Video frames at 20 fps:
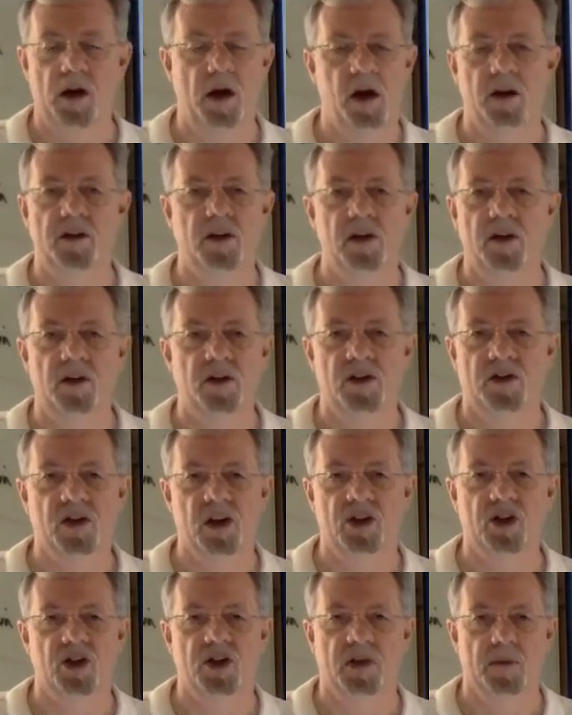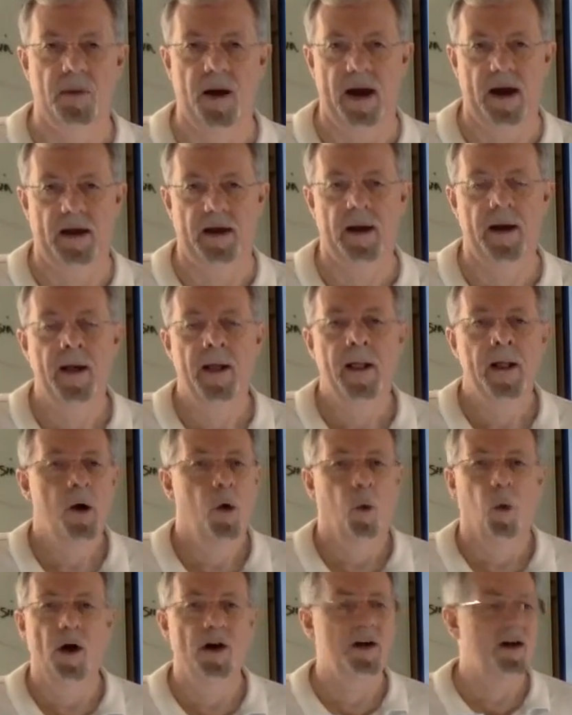uh, decision to make,
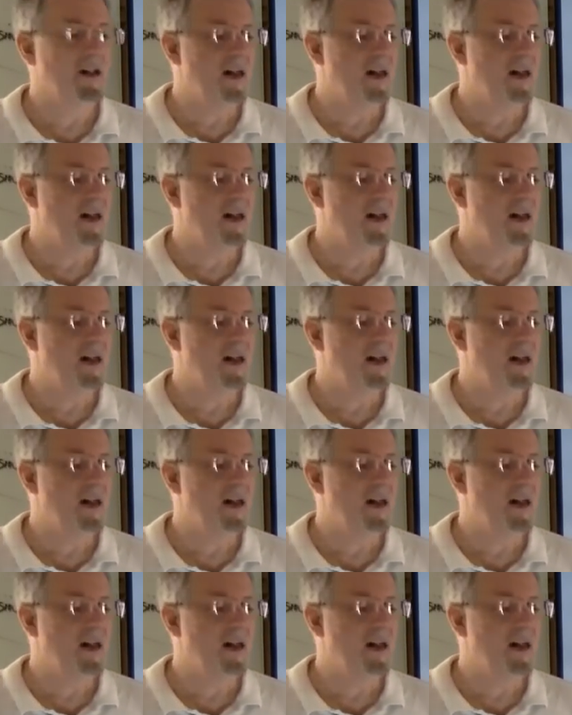what